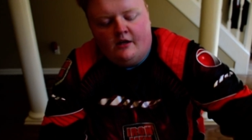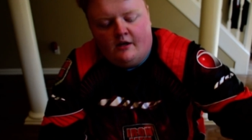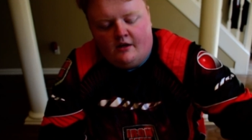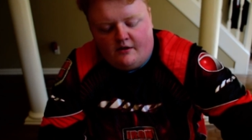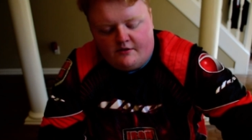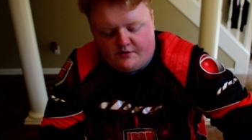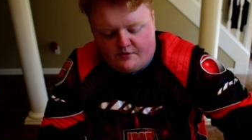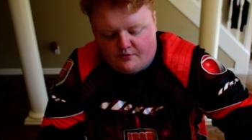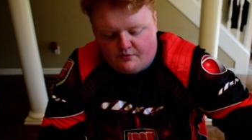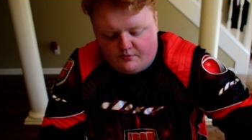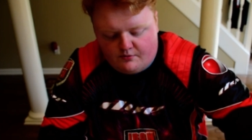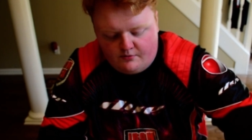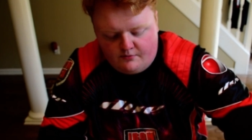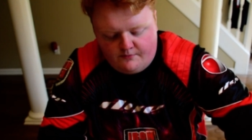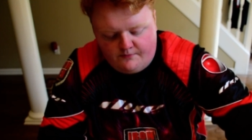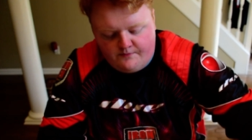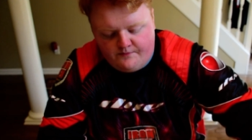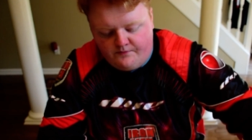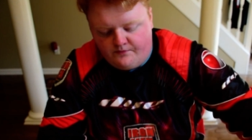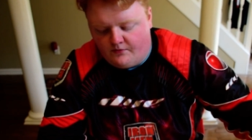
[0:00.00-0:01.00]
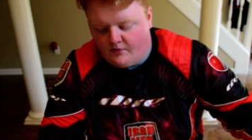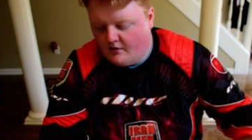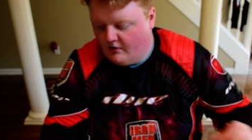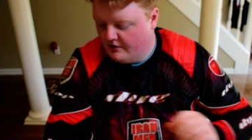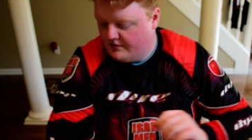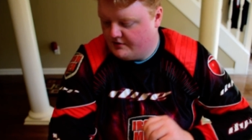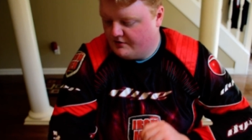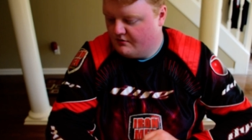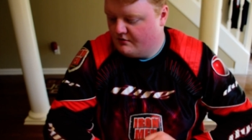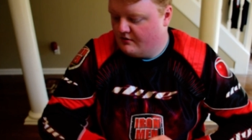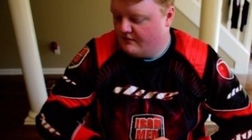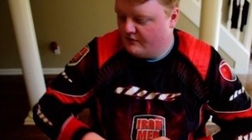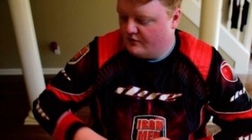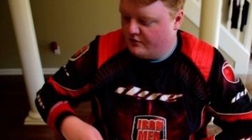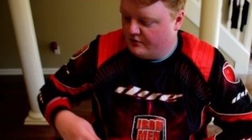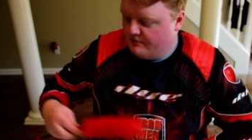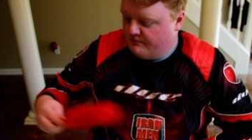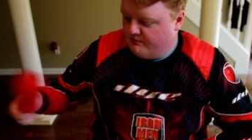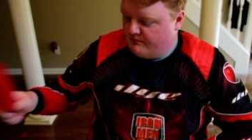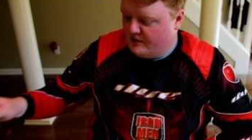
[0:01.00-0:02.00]
So let's go
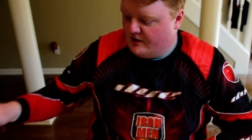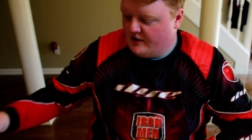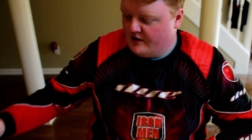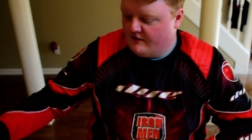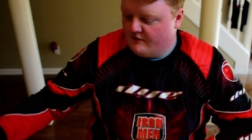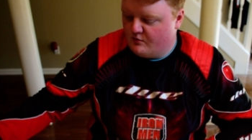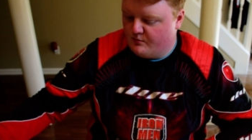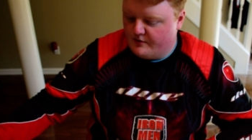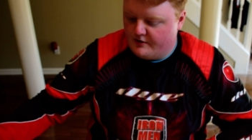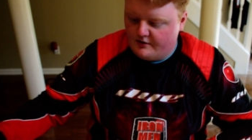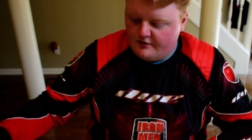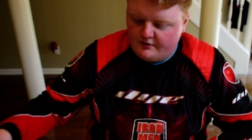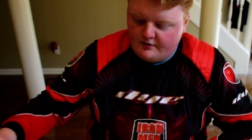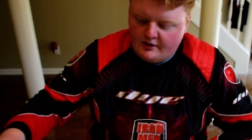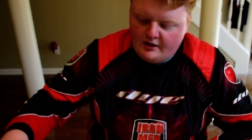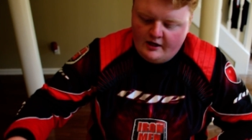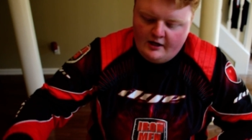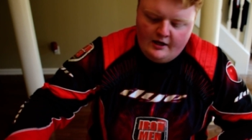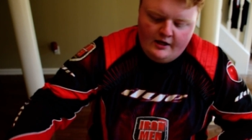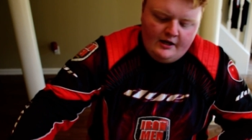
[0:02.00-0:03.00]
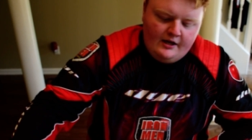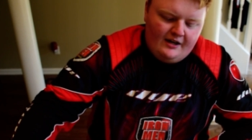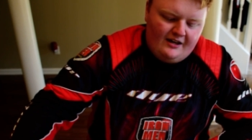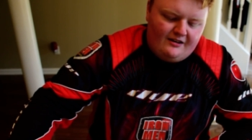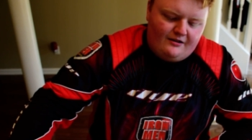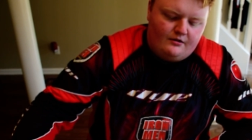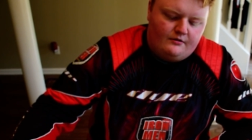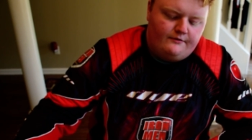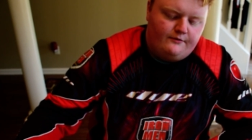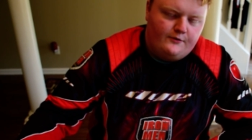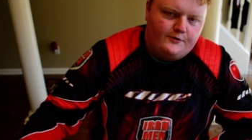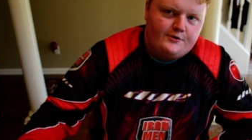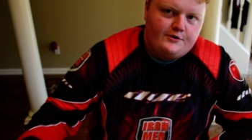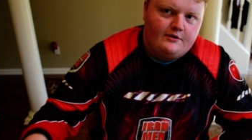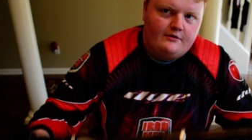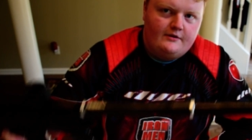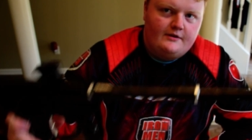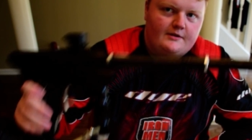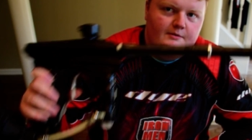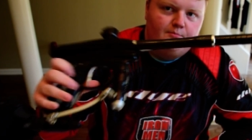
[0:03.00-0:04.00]
over my Evil Minion, and
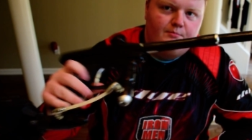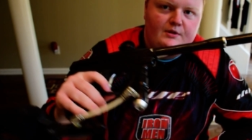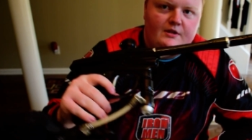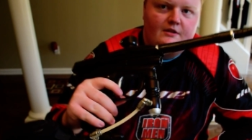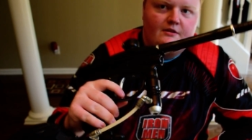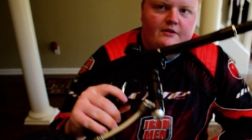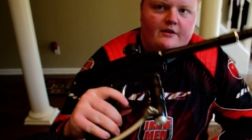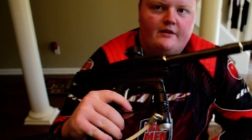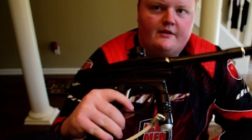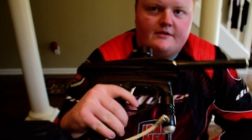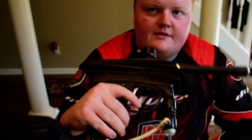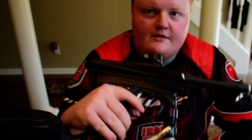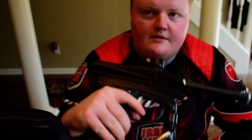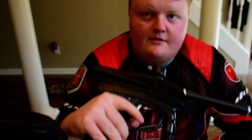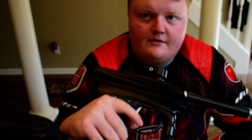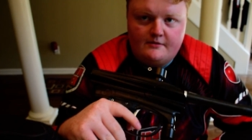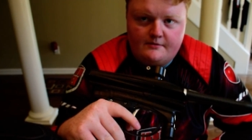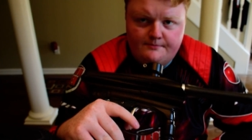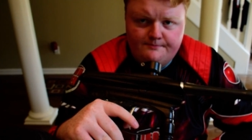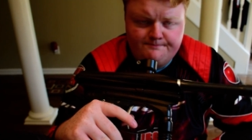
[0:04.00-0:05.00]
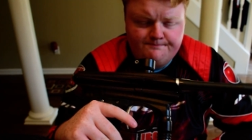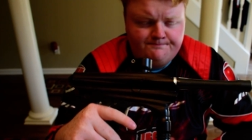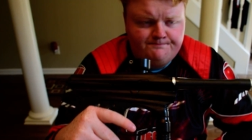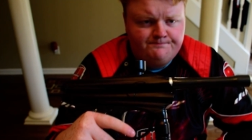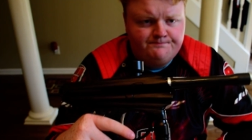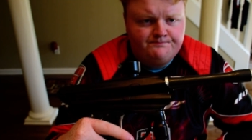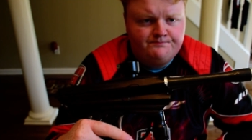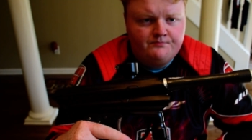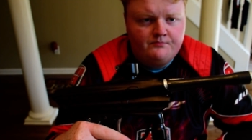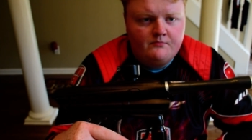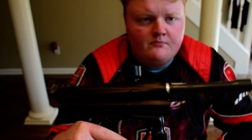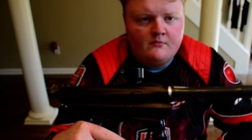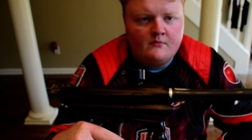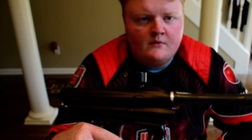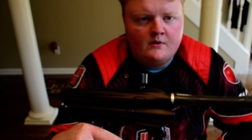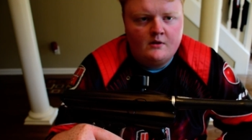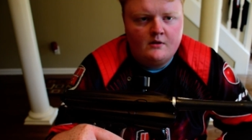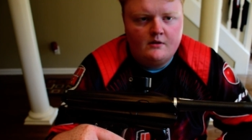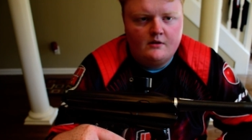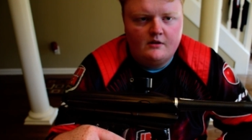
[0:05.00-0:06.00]
unfortunately, being that it's an
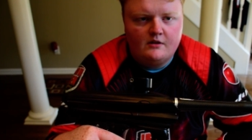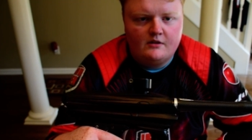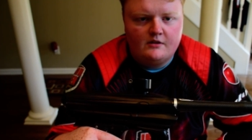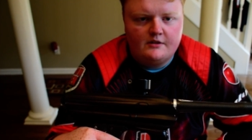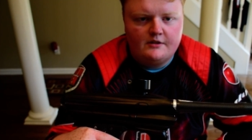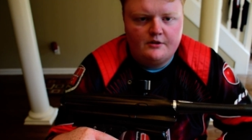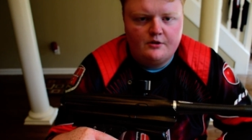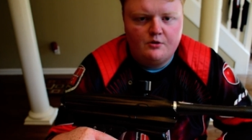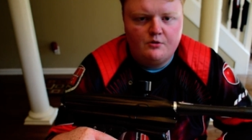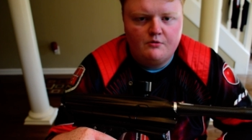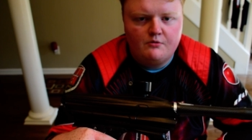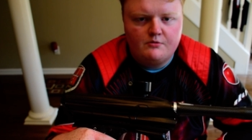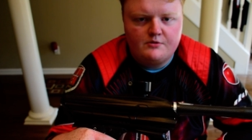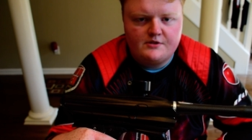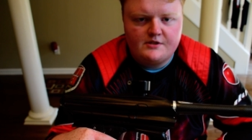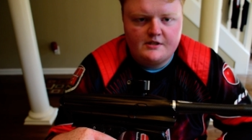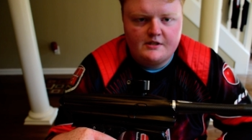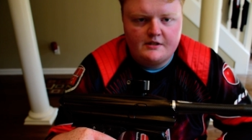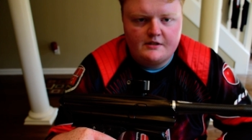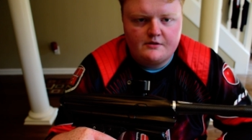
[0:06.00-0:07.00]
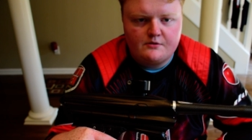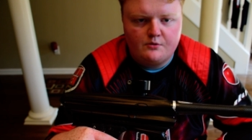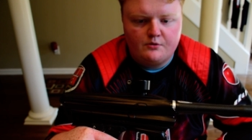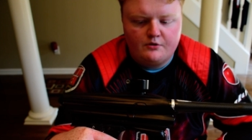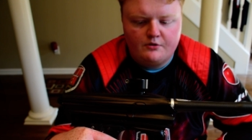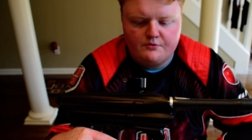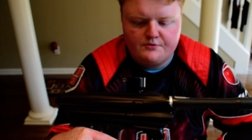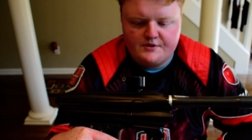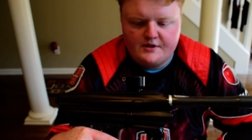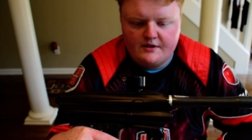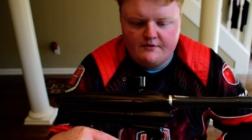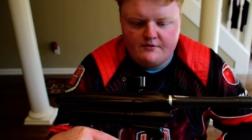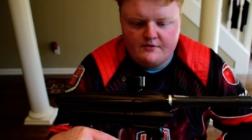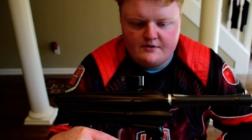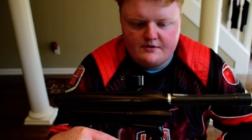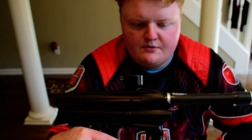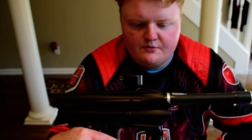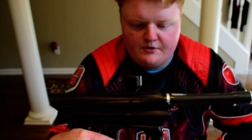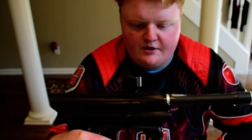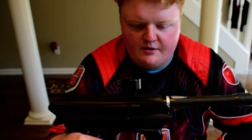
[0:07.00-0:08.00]
06 or an 07,
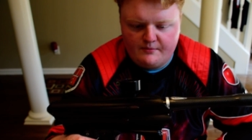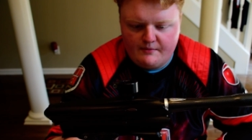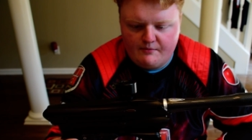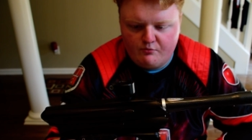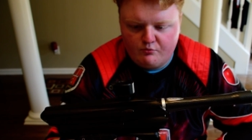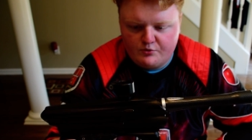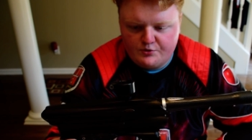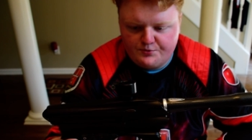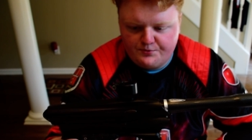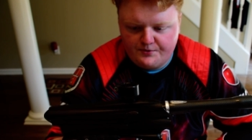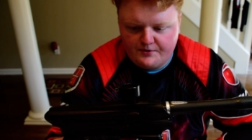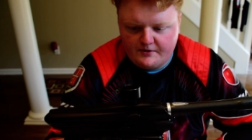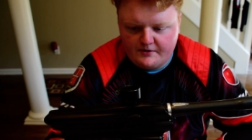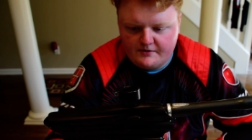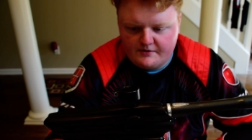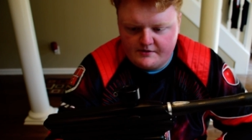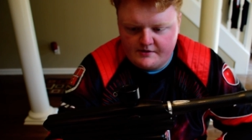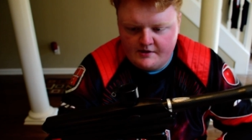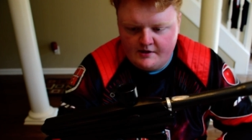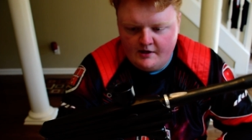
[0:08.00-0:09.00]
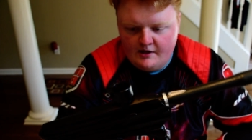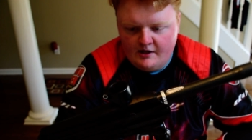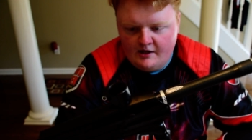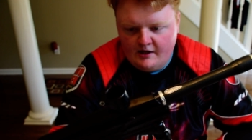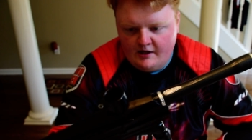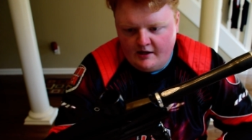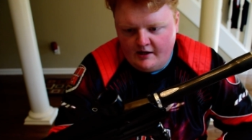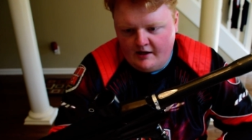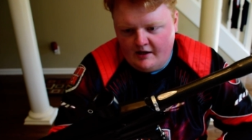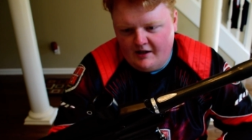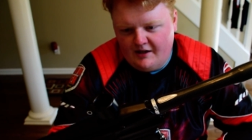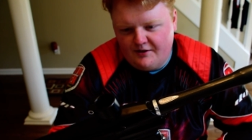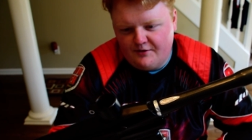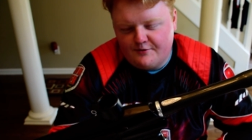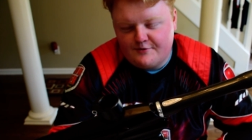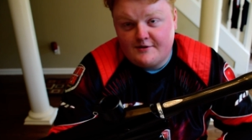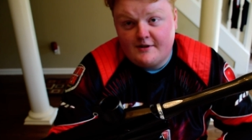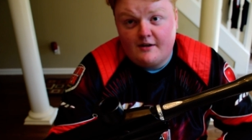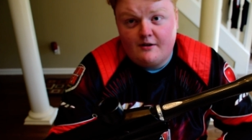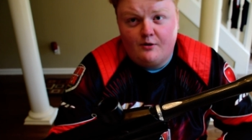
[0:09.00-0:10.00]
still can't remember which one it is,
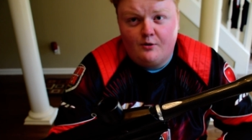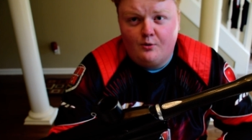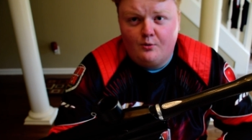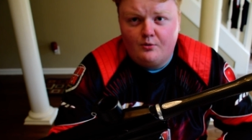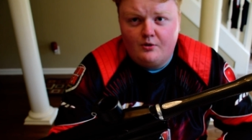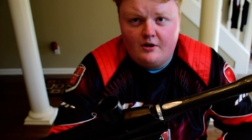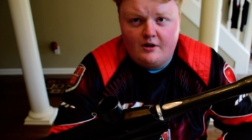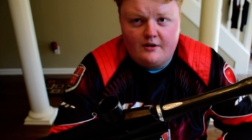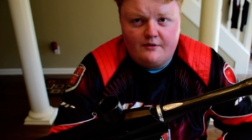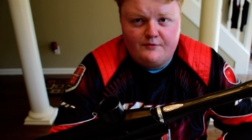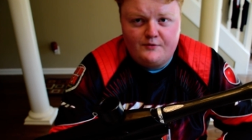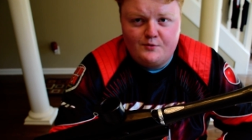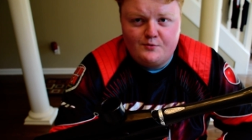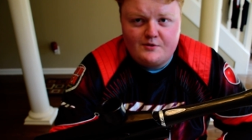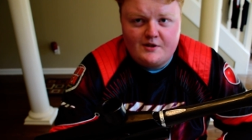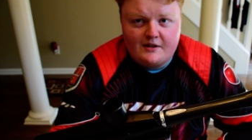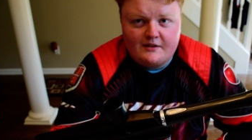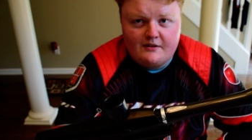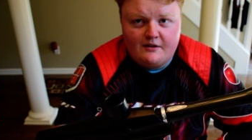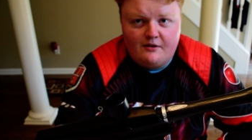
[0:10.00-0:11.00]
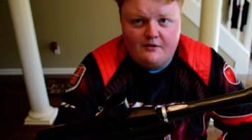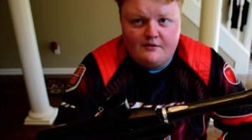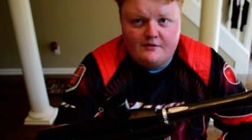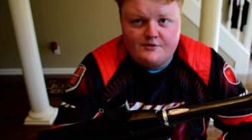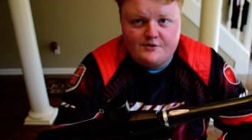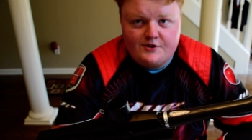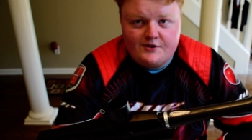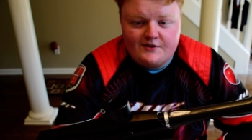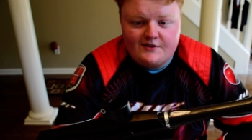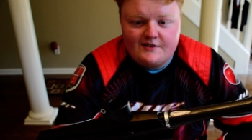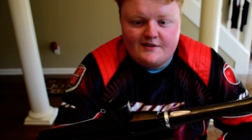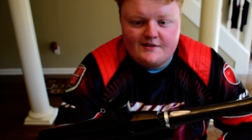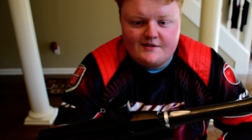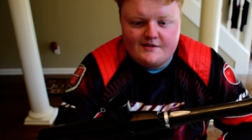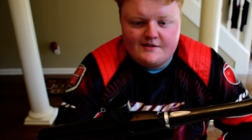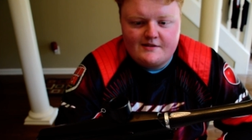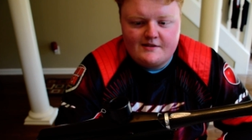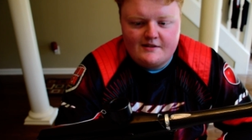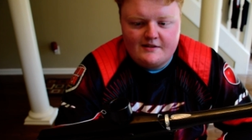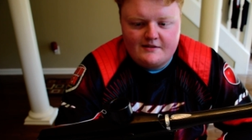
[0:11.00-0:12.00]
there's not a whole lot of new technology in
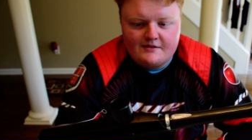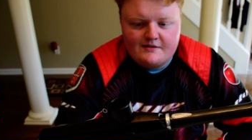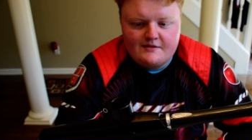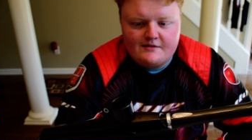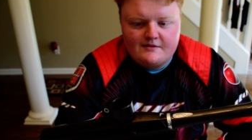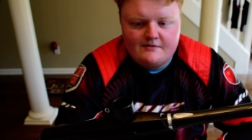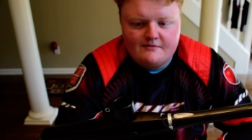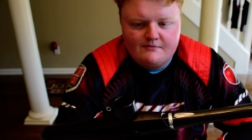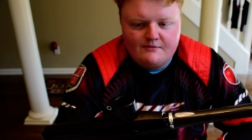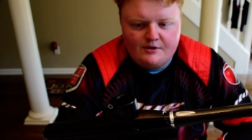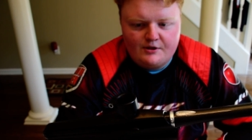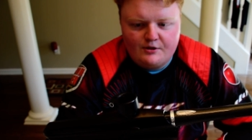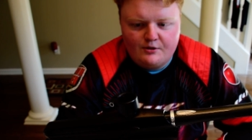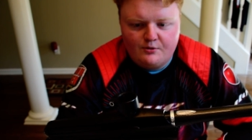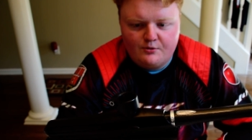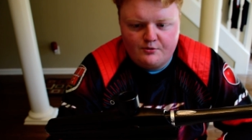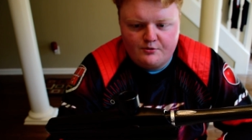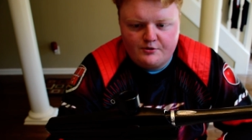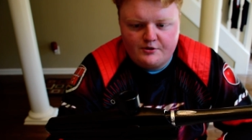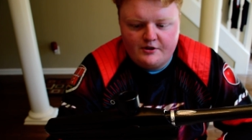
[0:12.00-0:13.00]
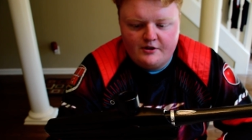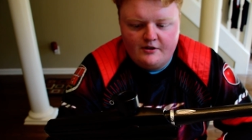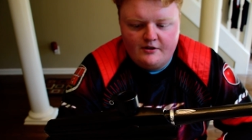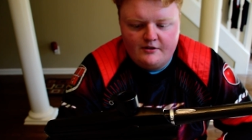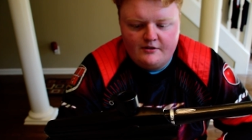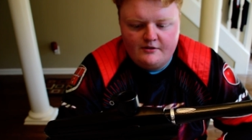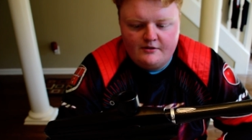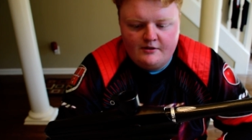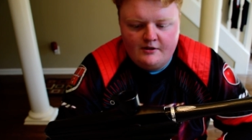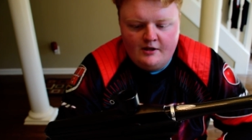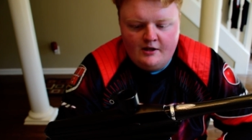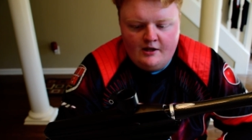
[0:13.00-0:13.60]
this. It's an older gun.